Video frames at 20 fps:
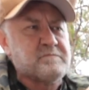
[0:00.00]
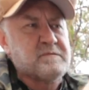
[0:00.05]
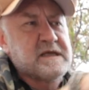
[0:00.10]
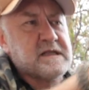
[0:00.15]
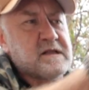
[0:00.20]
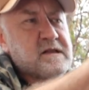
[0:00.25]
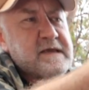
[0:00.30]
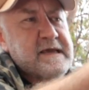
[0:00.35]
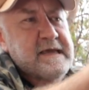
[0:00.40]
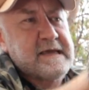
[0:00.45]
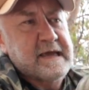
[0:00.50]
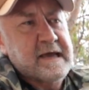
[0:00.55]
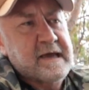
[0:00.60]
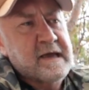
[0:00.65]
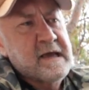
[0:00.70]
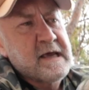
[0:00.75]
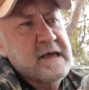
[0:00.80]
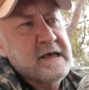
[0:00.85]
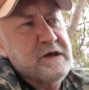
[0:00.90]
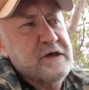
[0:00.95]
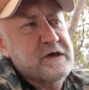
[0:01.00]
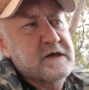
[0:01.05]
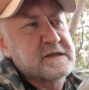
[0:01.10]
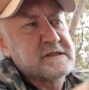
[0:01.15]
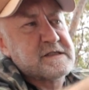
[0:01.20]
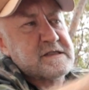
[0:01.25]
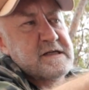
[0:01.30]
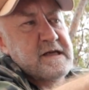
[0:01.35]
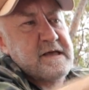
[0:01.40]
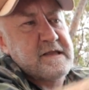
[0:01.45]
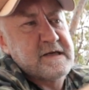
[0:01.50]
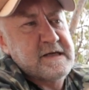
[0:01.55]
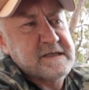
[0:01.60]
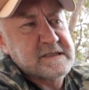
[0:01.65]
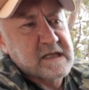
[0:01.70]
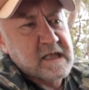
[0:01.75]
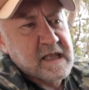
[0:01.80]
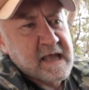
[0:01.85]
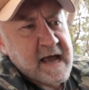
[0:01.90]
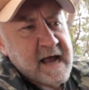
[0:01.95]
middle here, you can see
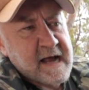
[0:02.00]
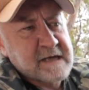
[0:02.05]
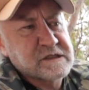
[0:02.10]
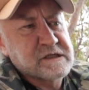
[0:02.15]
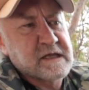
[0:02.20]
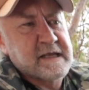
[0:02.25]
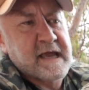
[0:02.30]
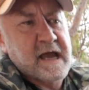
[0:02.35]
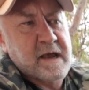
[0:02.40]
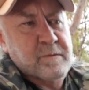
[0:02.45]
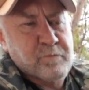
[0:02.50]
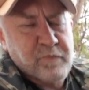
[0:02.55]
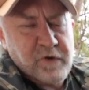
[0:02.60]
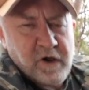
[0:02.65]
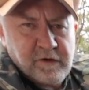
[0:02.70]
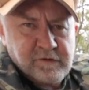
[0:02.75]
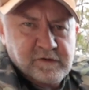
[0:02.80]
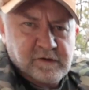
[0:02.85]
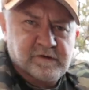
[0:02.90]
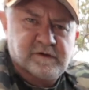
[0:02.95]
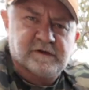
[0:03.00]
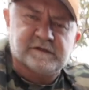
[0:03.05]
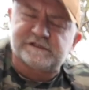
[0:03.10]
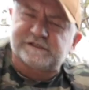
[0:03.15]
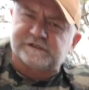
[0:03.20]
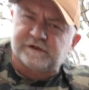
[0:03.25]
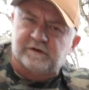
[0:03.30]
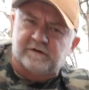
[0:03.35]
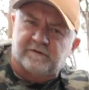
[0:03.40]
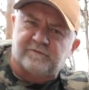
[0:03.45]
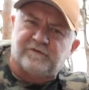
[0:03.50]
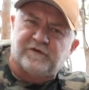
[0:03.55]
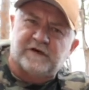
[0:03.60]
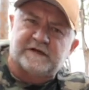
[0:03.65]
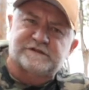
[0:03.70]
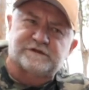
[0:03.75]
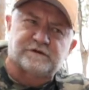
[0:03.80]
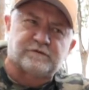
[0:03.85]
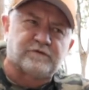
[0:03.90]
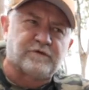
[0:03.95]
these largely unbroken
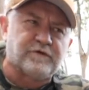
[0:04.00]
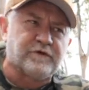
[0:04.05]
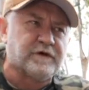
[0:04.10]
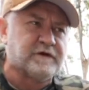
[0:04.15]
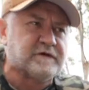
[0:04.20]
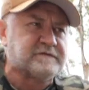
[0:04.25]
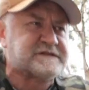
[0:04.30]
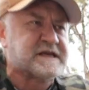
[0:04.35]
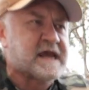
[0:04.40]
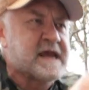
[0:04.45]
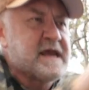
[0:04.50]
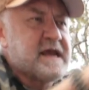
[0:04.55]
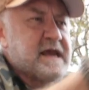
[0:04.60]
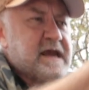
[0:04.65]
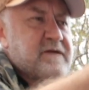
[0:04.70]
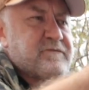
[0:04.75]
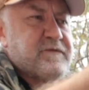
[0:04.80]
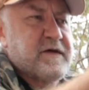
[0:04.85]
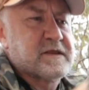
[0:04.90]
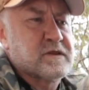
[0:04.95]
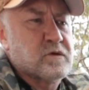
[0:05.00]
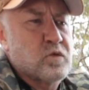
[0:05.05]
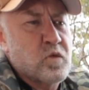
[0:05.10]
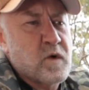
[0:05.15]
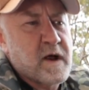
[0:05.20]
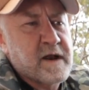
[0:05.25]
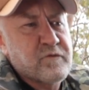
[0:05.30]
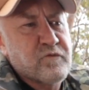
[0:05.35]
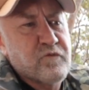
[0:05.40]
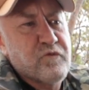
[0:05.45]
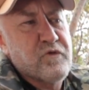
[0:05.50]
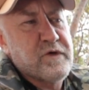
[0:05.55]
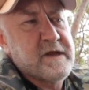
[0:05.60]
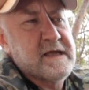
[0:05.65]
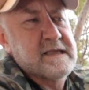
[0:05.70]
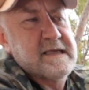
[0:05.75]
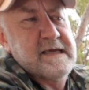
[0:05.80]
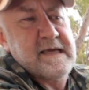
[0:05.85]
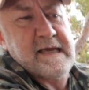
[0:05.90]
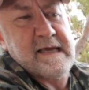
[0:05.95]
circumferential grooves. In fact, the one
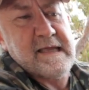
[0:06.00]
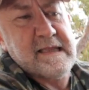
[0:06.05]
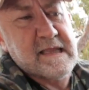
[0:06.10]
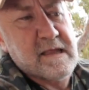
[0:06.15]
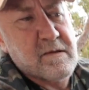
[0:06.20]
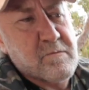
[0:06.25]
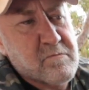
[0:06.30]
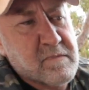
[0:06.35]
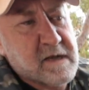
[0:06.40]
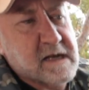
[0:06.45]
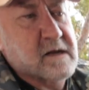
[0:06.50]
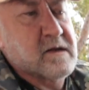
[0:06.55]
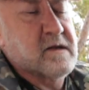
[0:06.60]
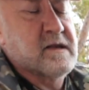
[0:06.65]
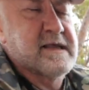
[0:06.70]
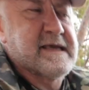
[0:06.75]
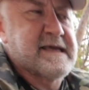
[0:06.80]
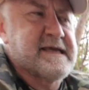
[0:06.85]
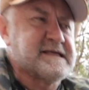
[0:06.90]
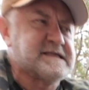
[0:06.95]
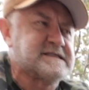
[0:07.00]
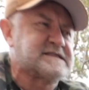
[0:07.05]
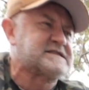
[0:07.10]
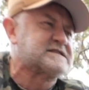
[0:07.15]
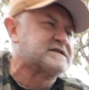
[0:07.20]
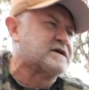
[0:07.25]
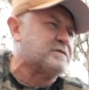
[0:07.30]
really in the middle is